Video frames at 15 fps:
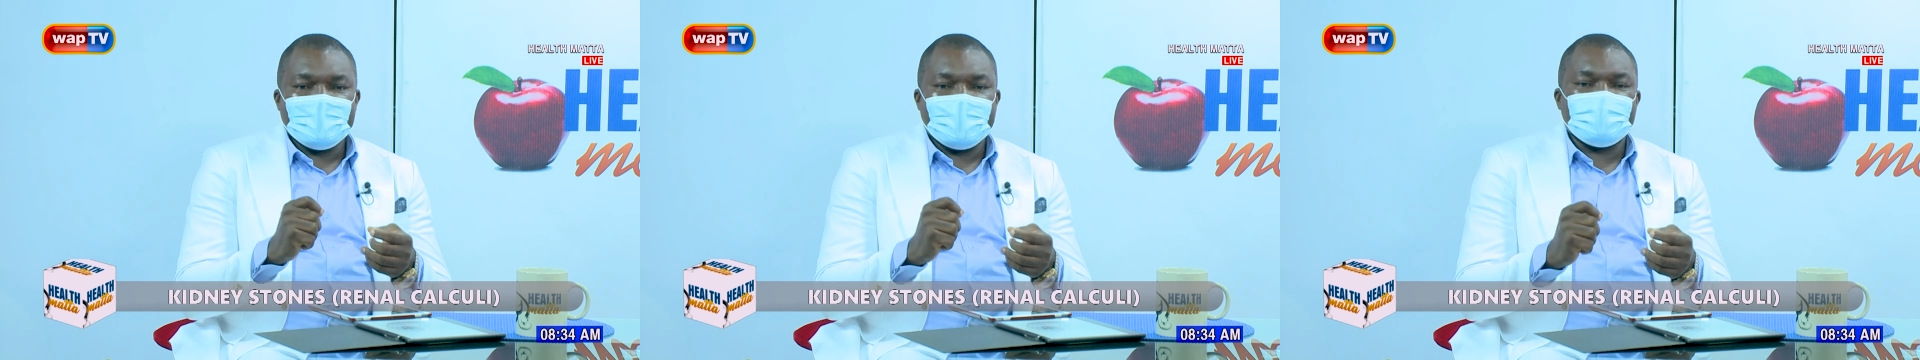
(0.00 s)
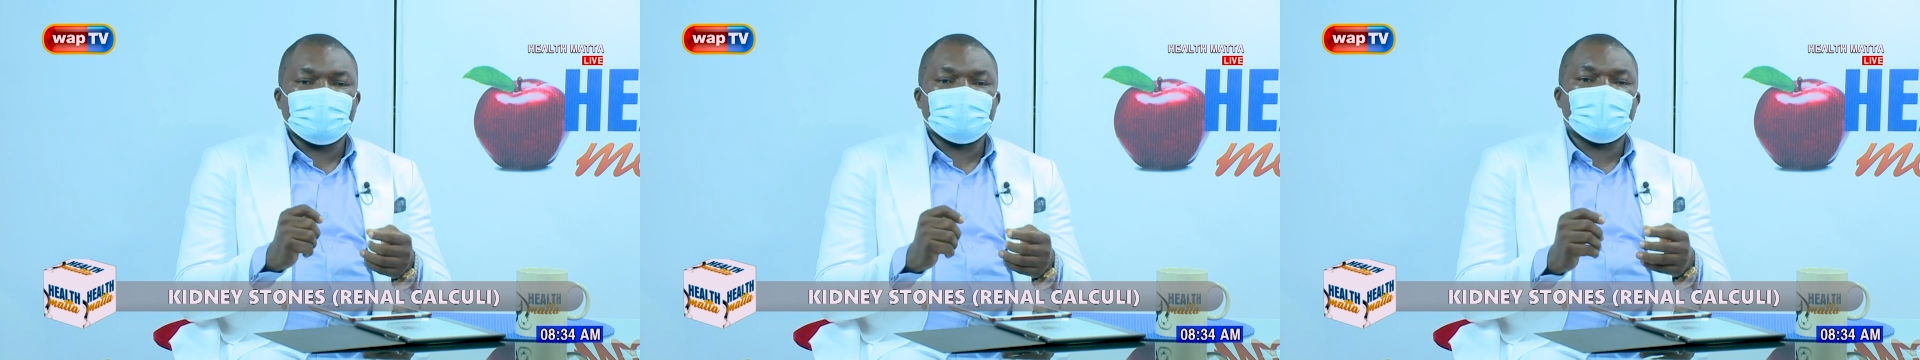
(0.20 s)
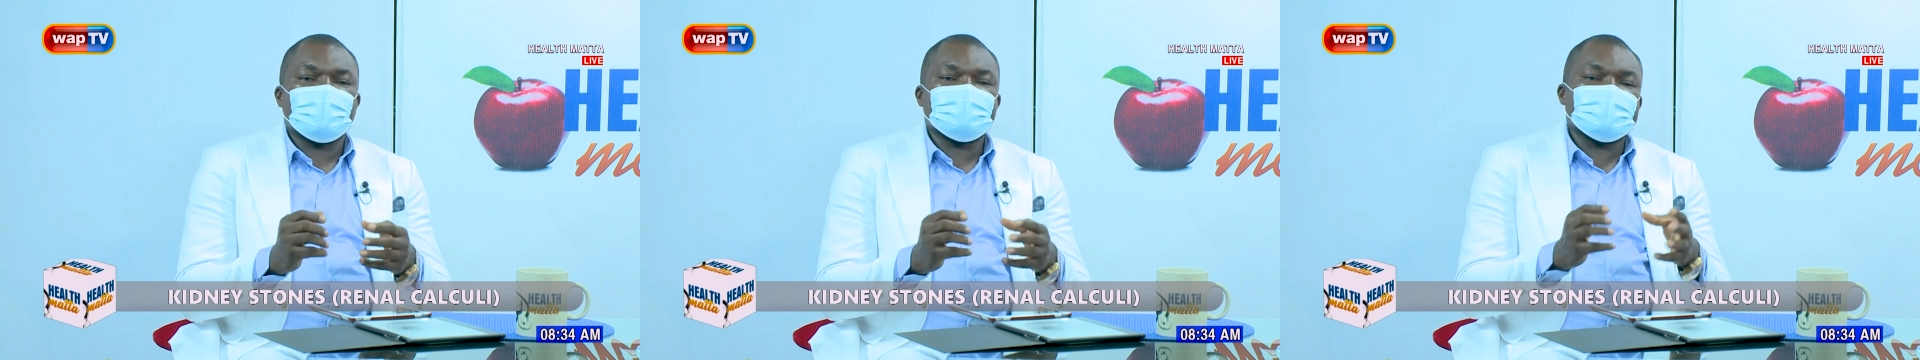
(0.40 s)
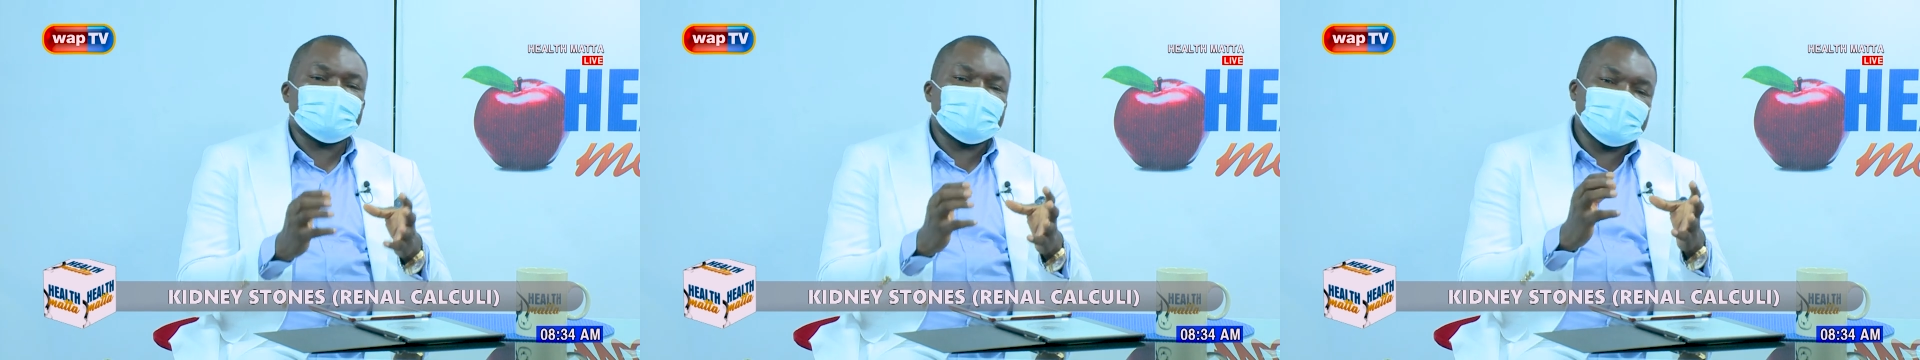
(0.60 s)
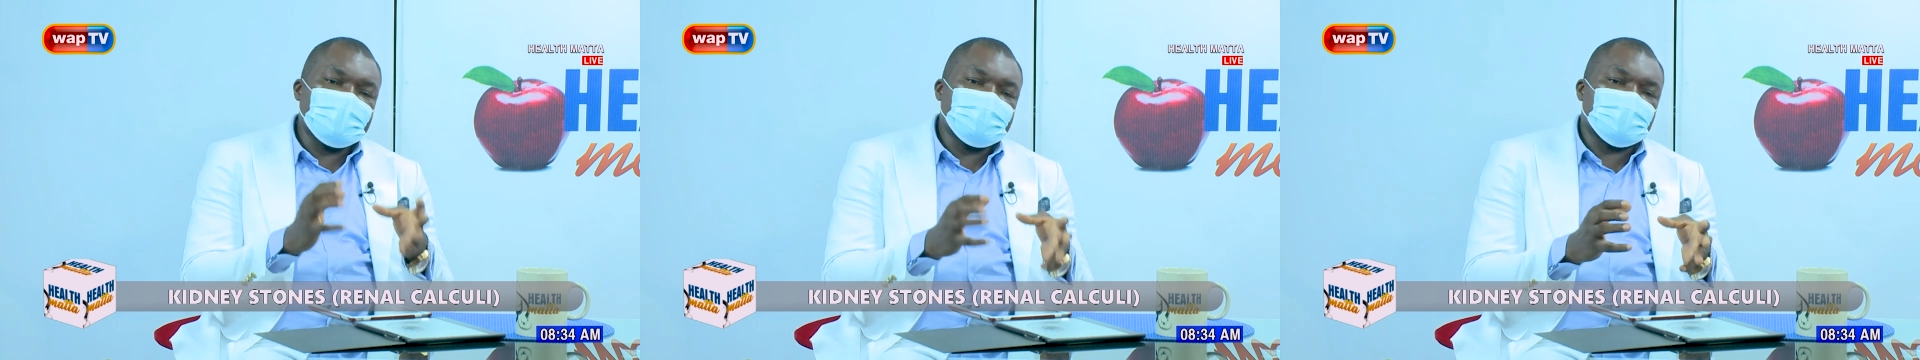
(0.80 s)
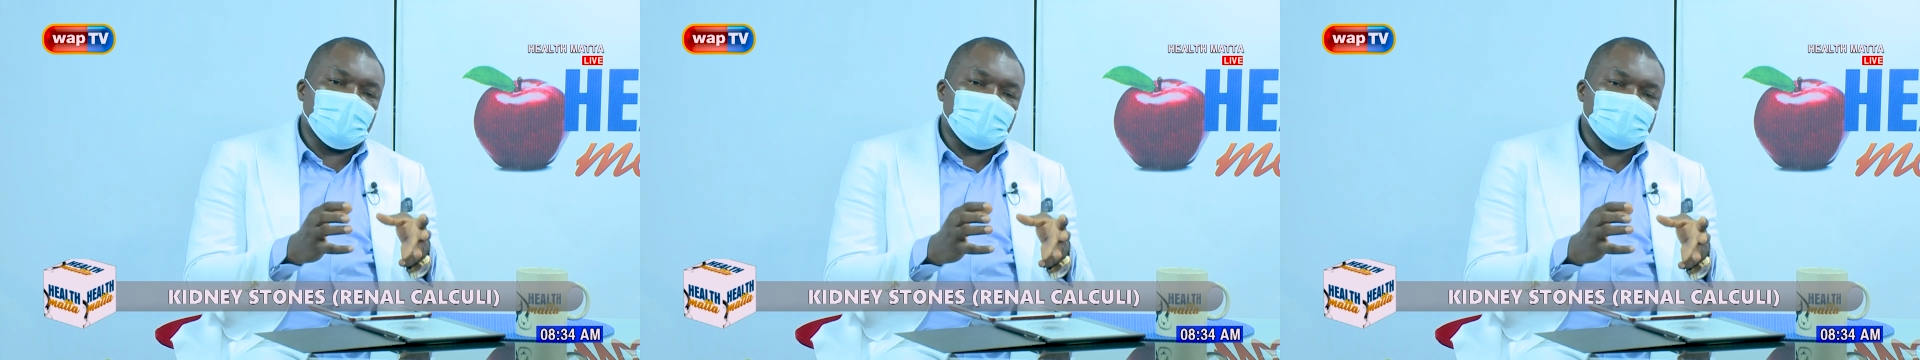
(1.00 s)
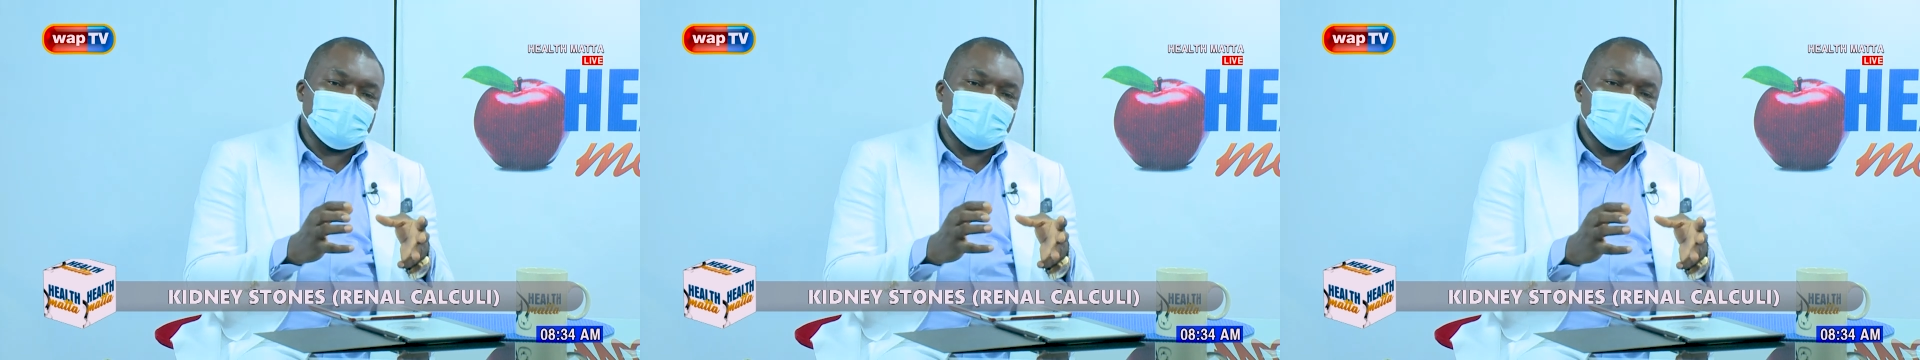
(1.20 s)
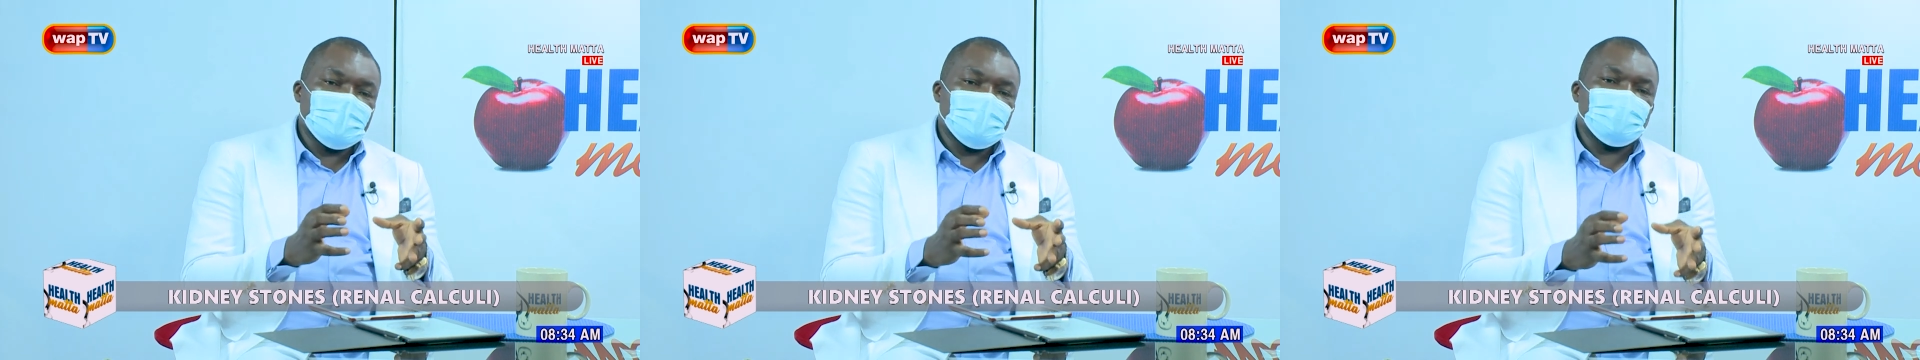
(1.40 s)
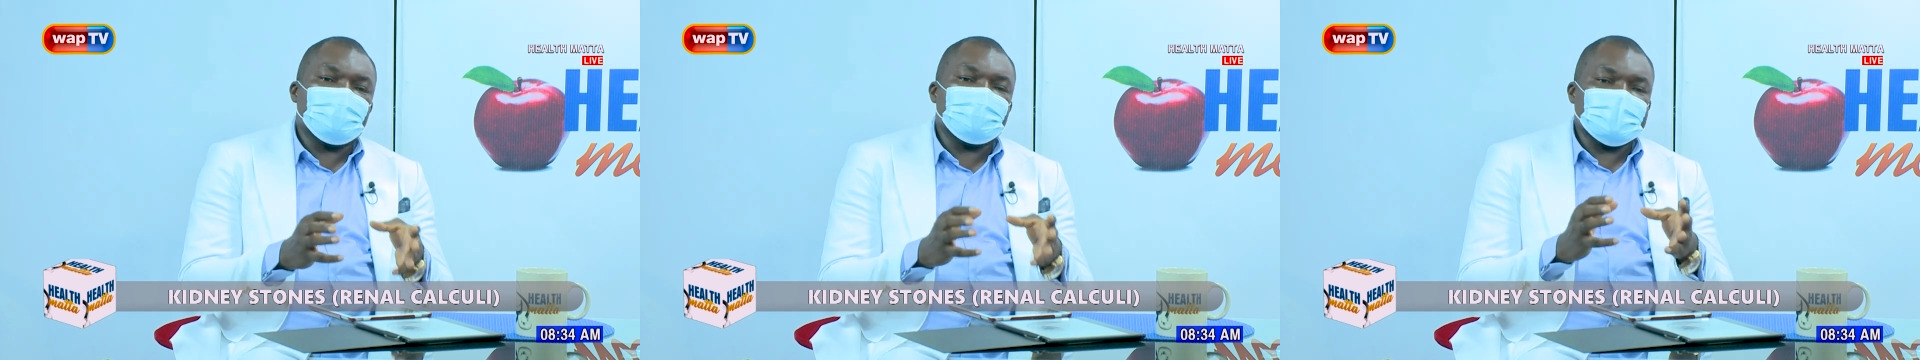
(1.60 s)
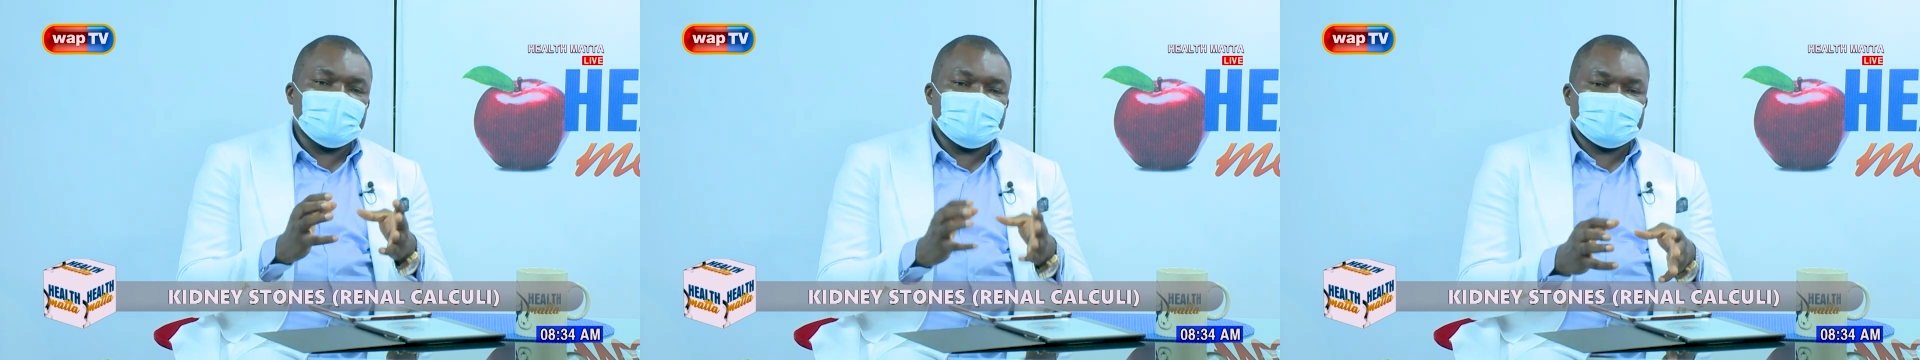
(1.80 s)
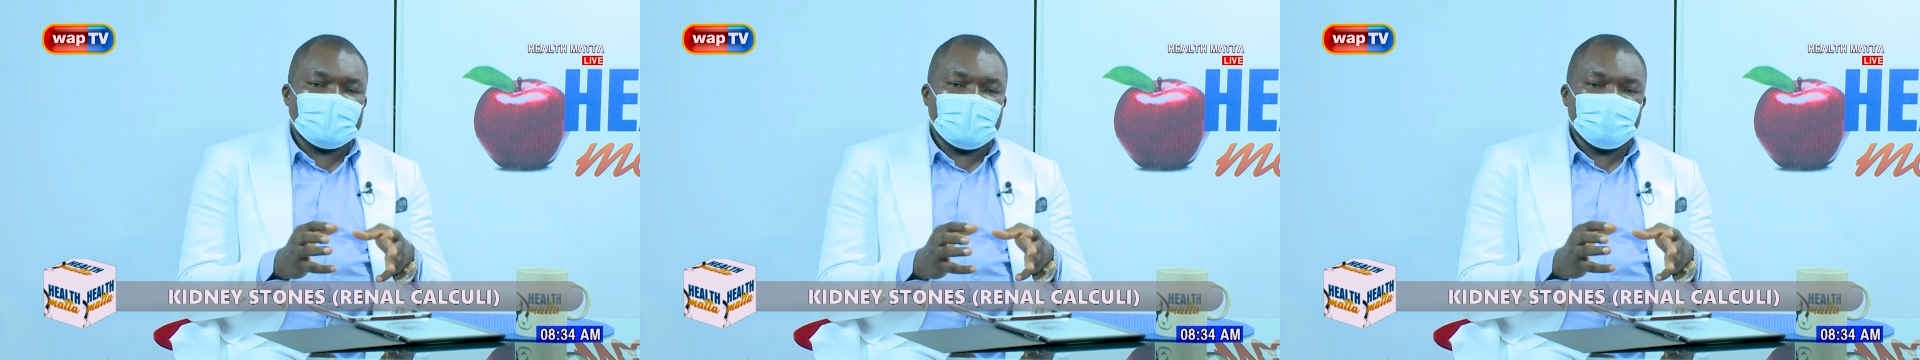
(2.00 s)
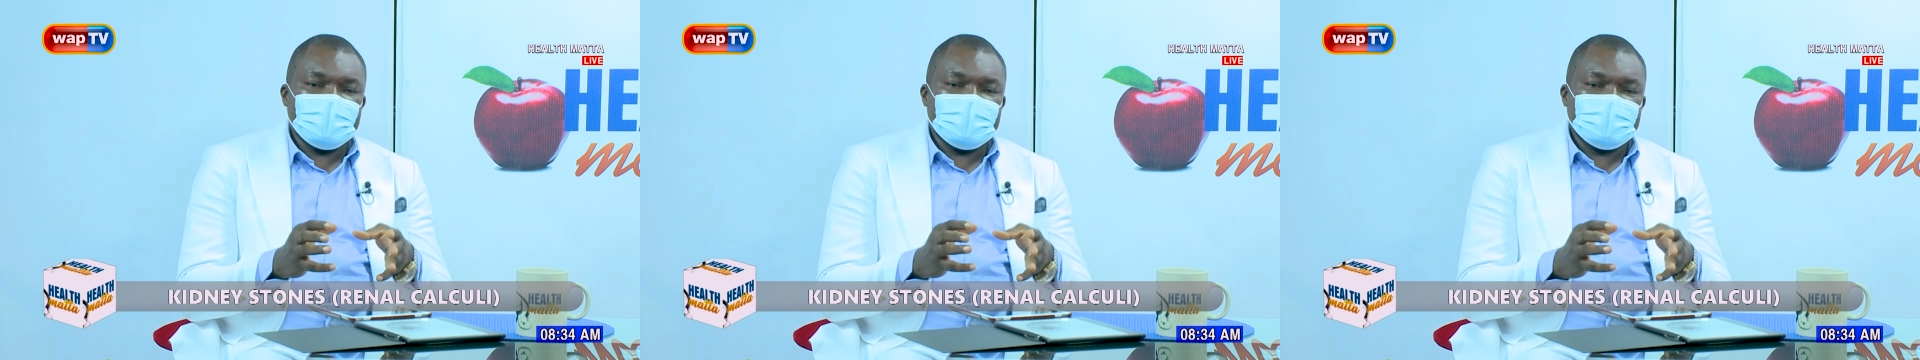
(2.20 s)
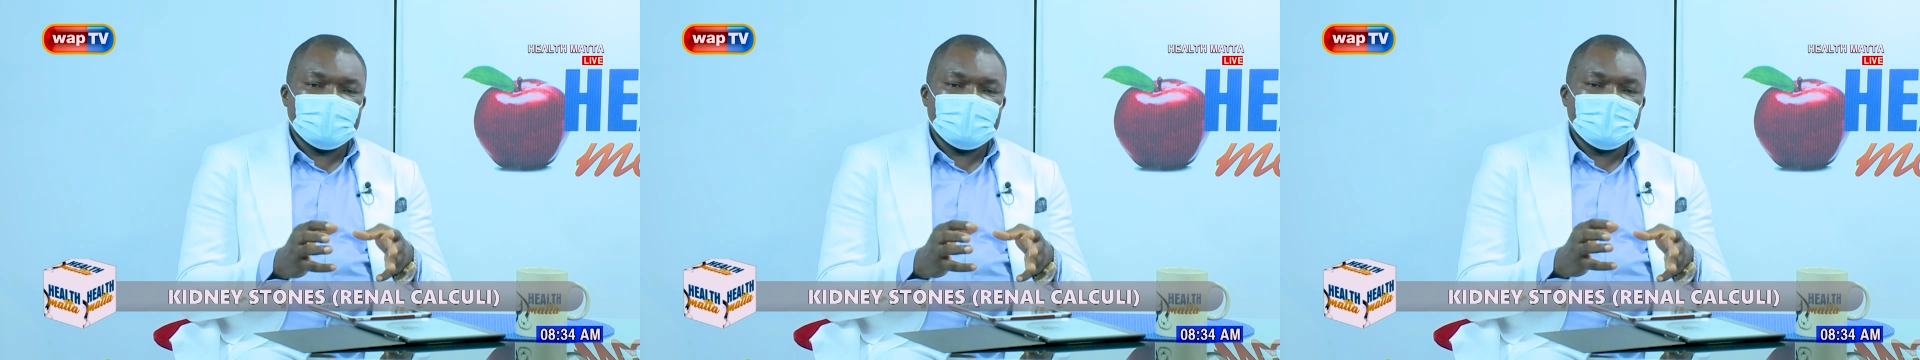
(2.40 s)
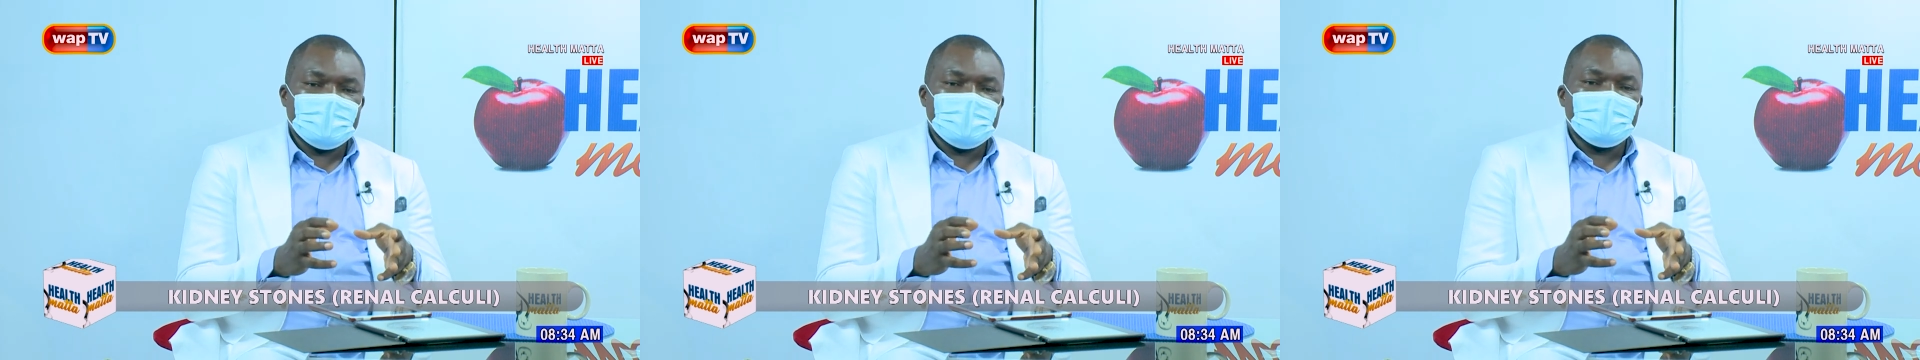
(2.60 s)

And of course, the symptoms will be determined